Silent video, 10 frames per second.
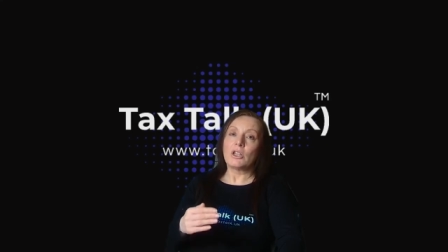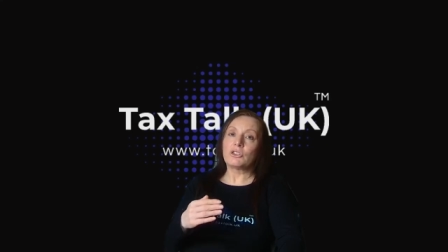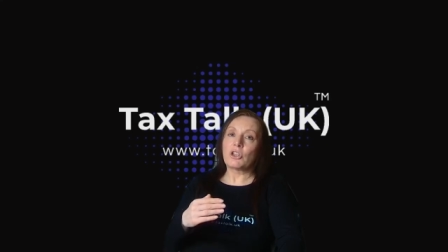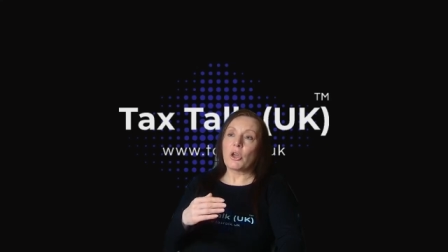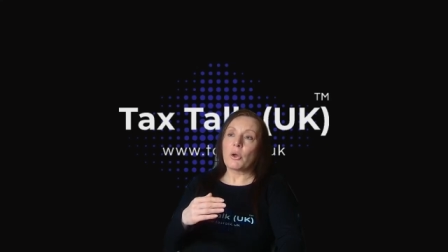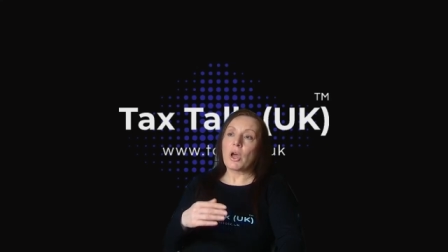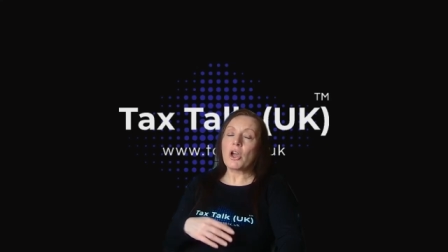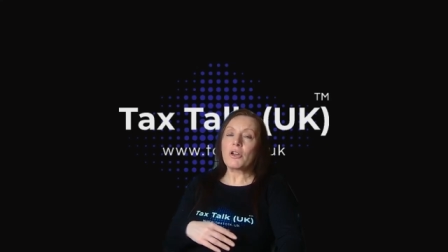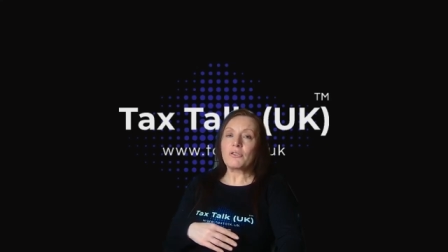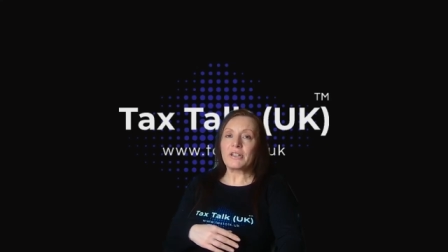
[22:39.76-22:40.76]
So
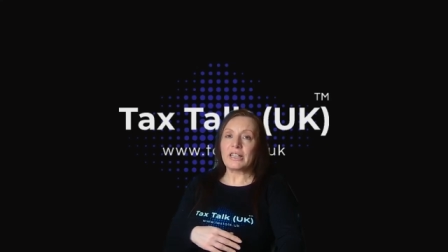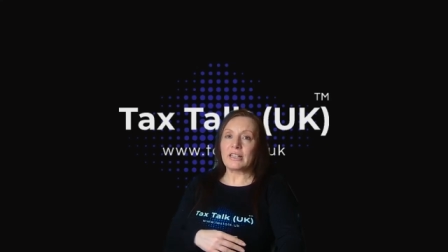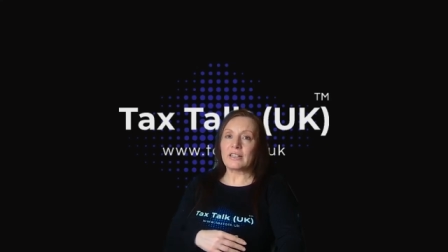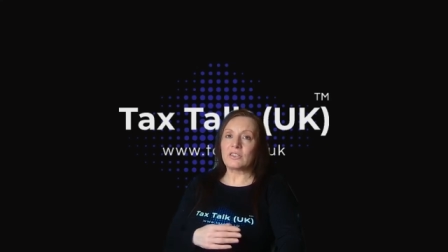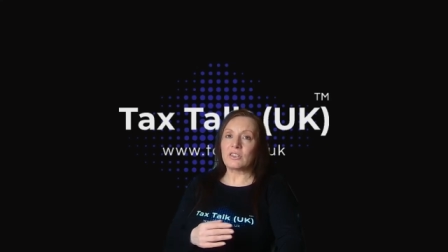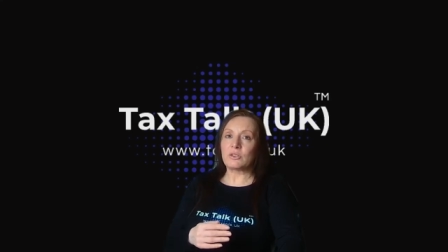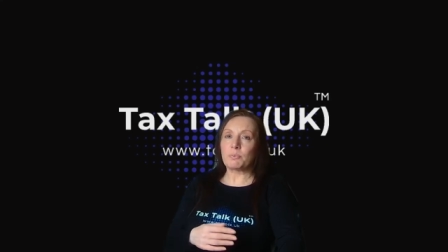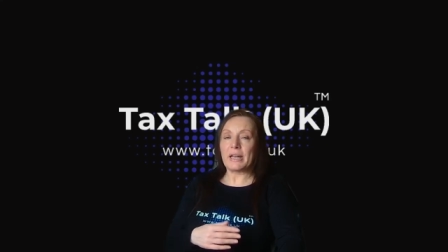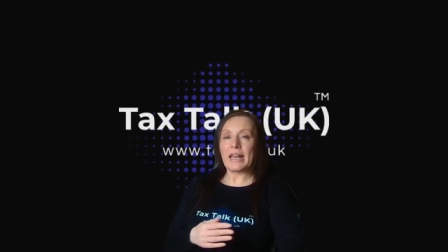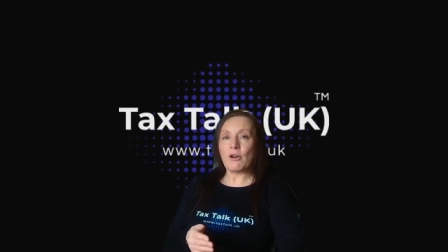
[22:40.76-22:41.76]
hopefully this has
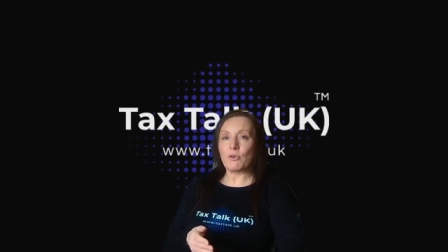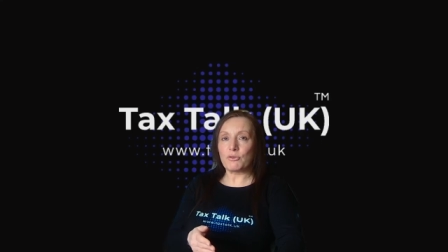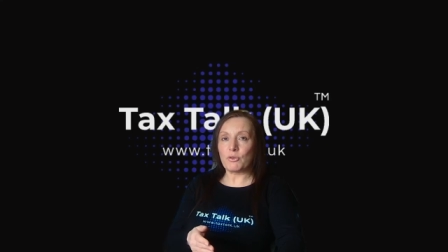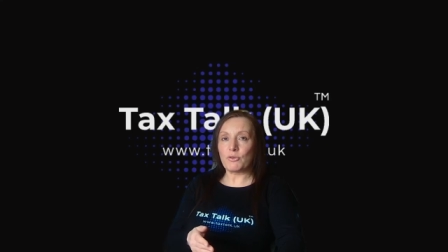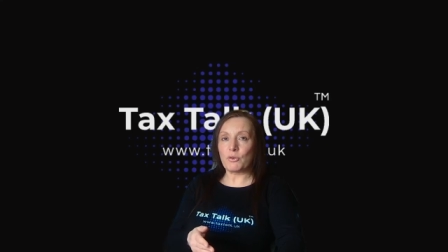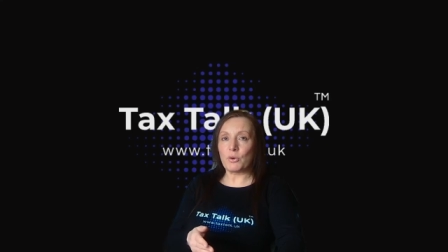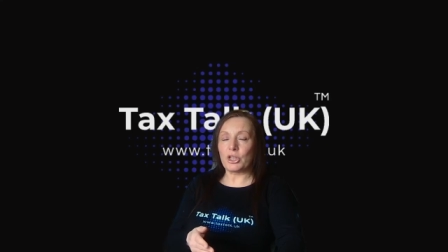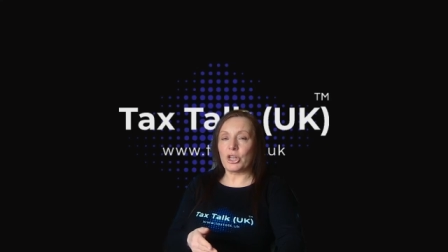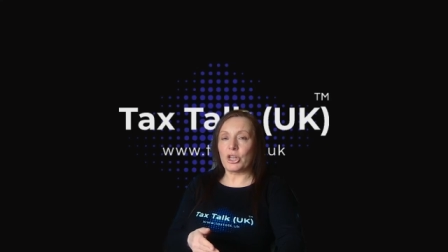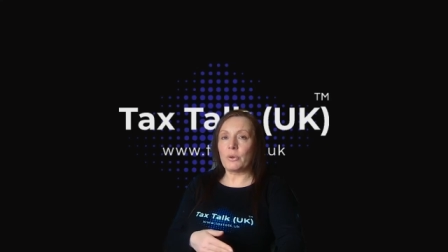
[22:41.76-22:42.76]
been helpful for
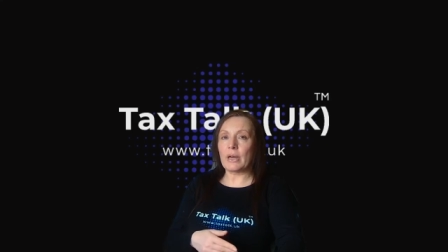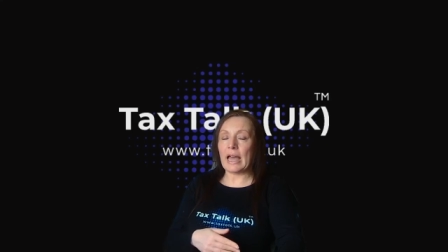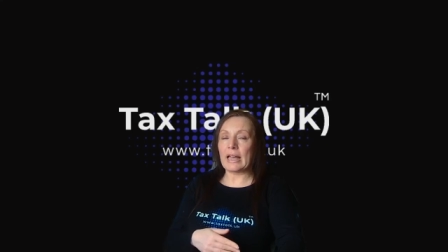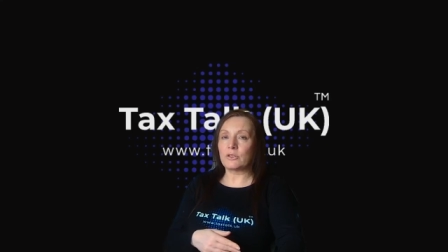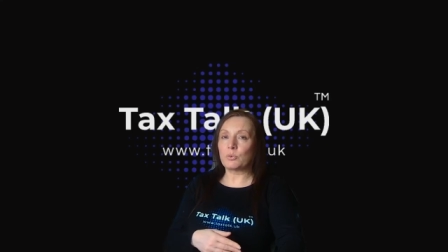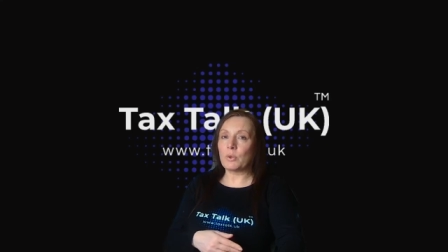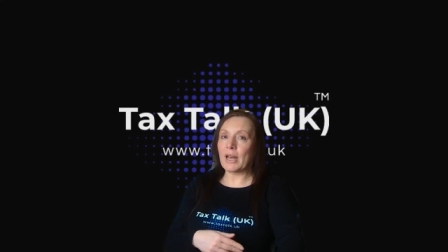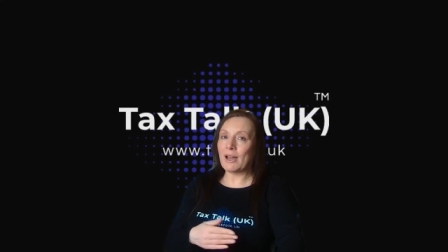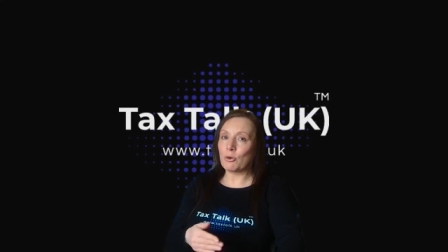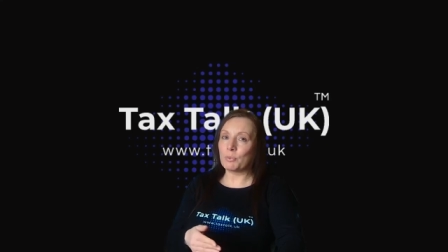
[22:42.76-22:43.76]
you and
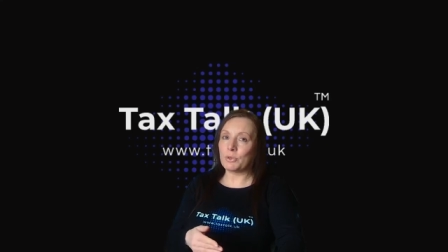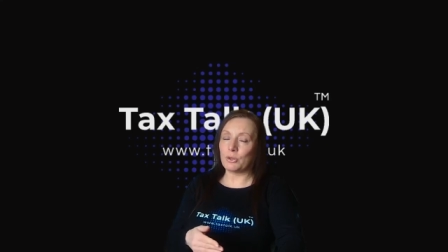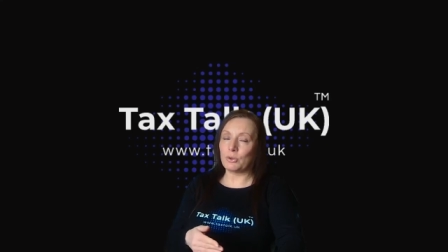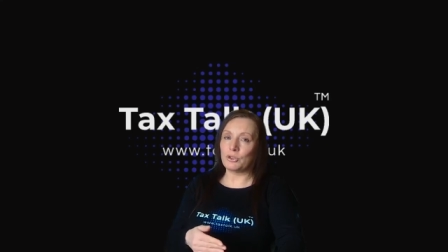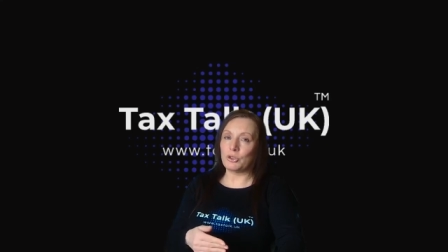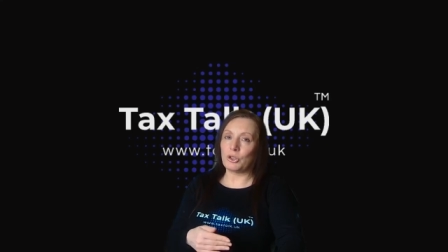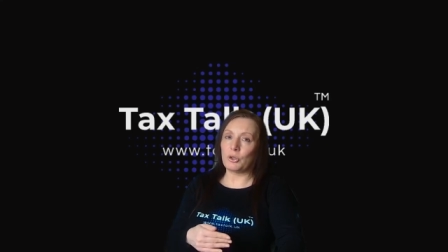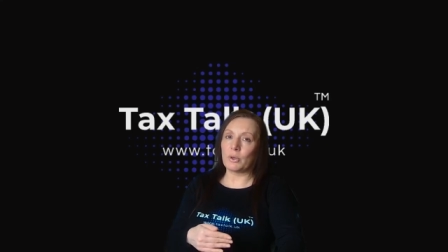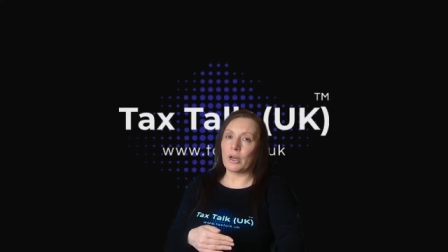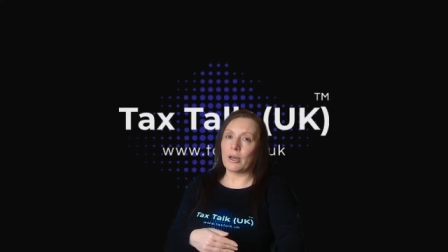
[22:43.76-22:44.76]
will help you
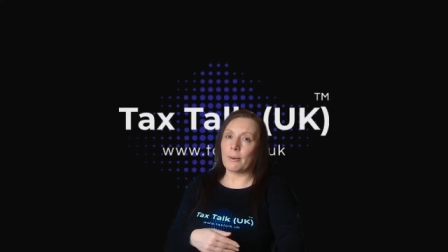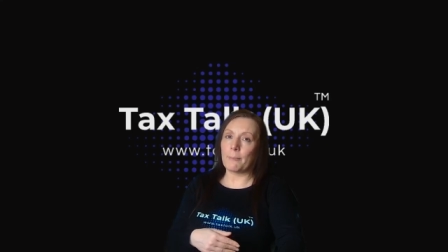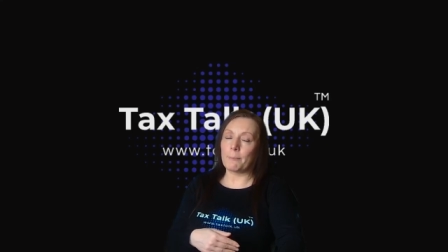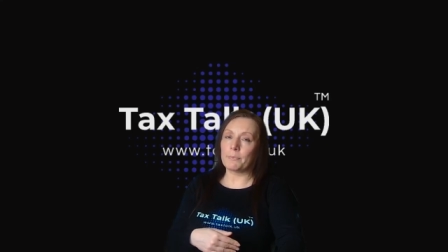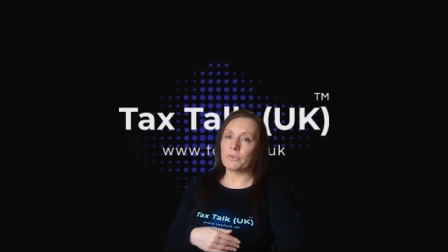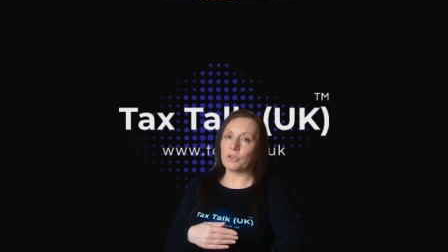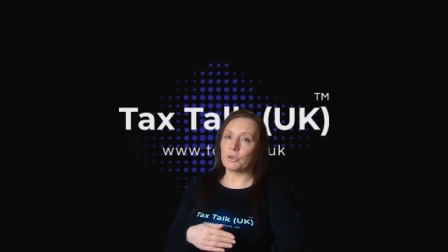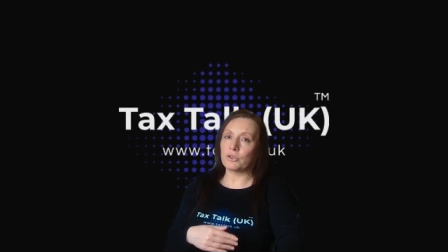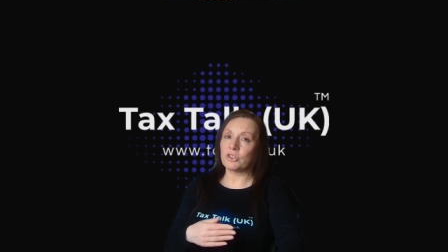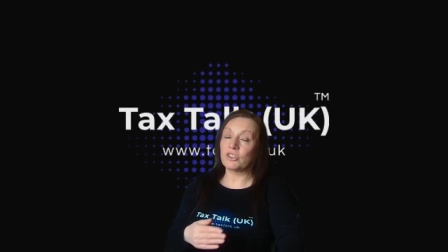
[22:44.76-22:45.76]
to, um,
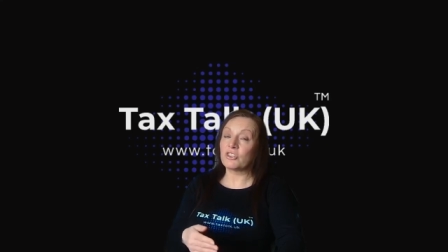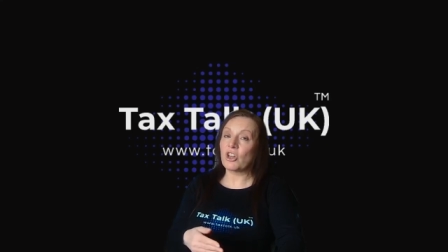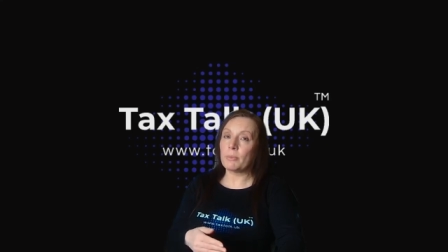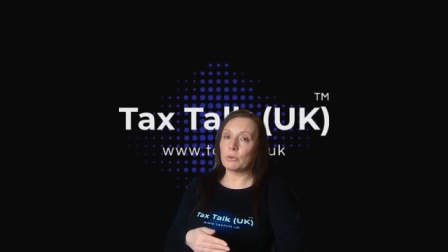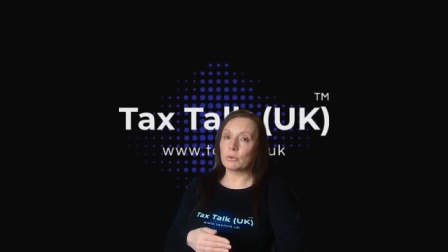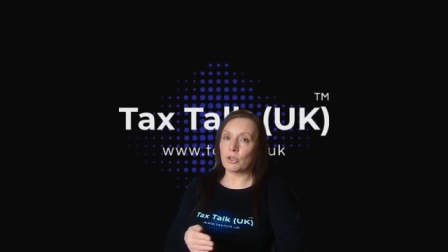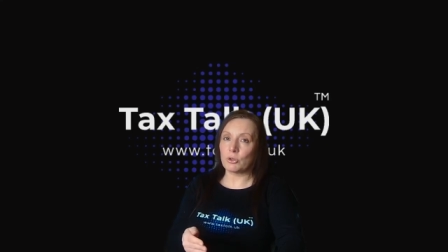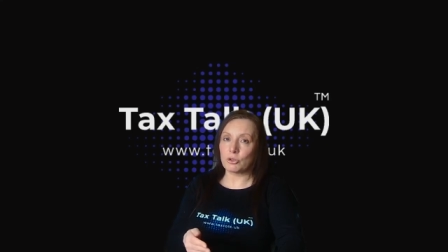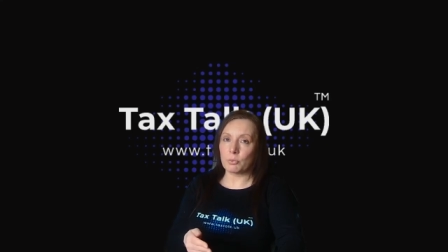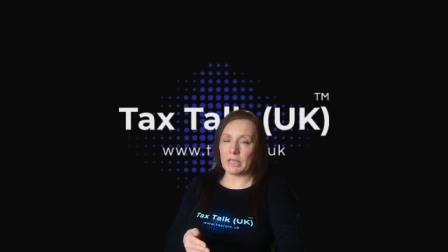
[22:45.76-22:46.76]
to, to determine your
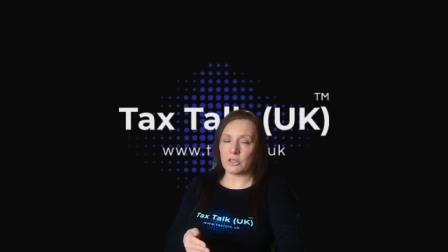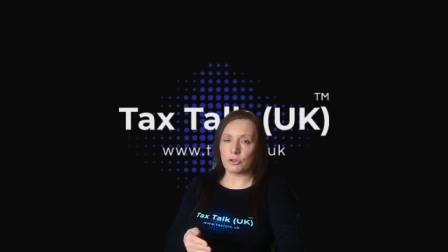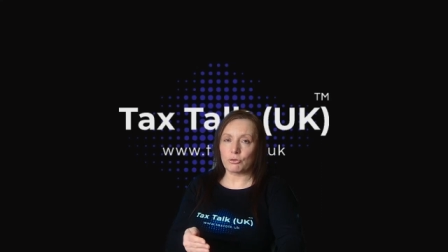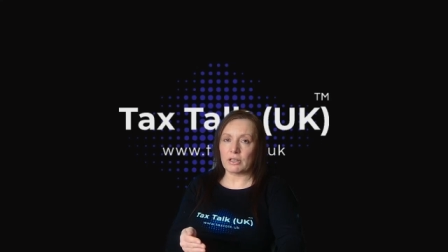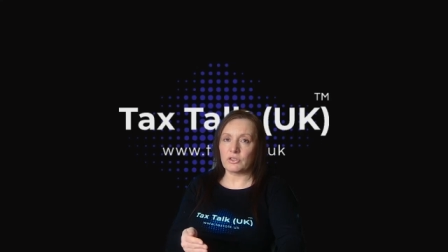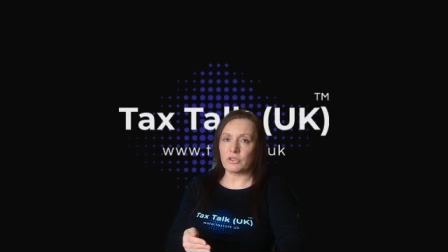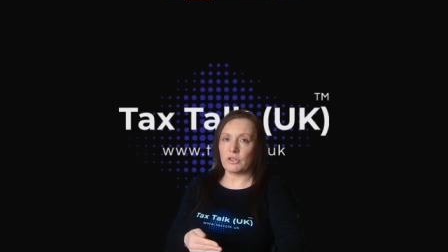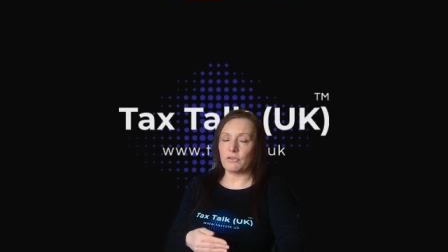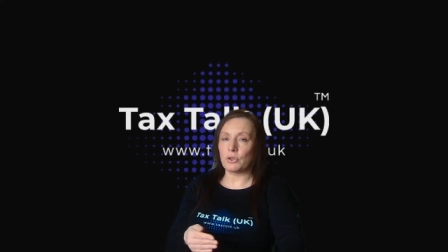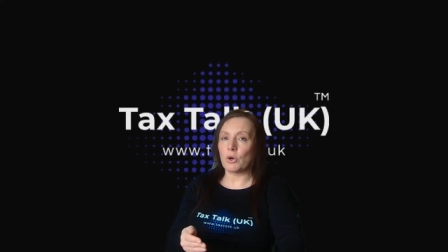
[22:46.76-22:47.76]
social media
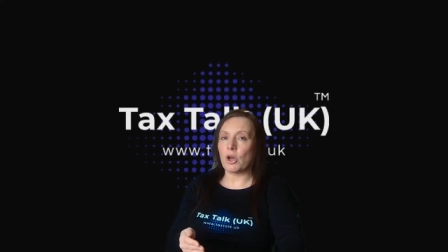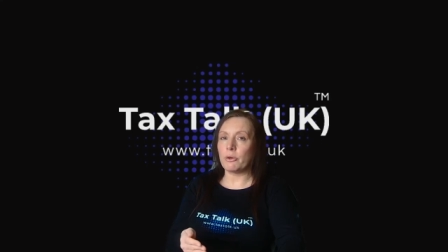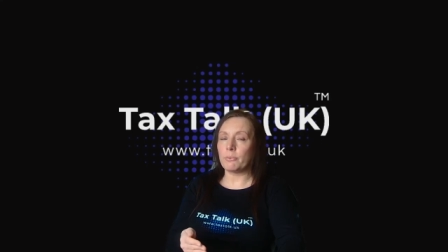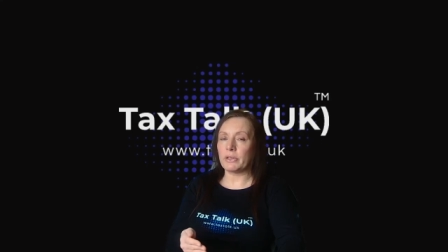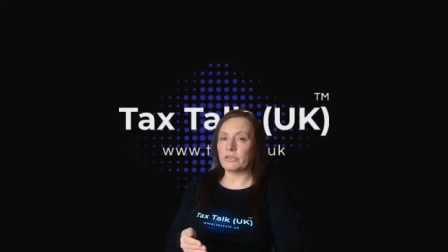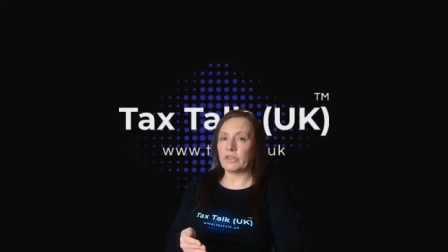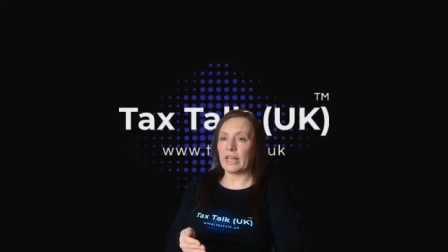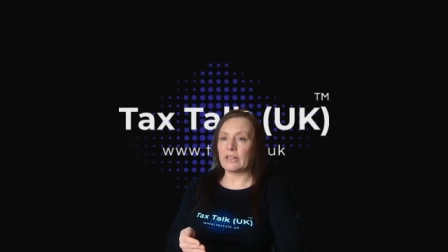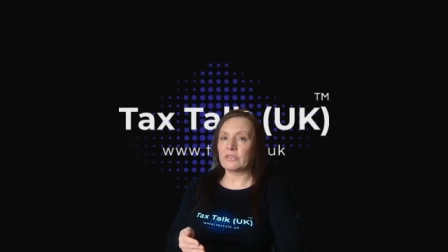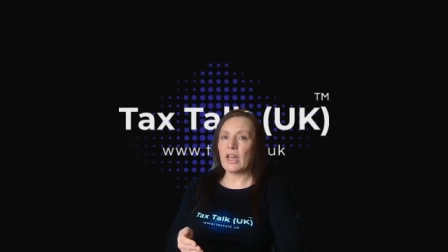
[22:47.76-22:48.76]
strategy for your own
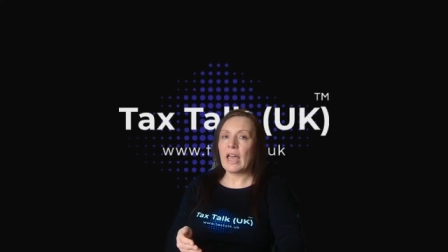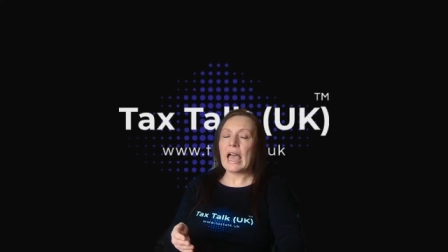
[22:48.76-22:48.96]
business.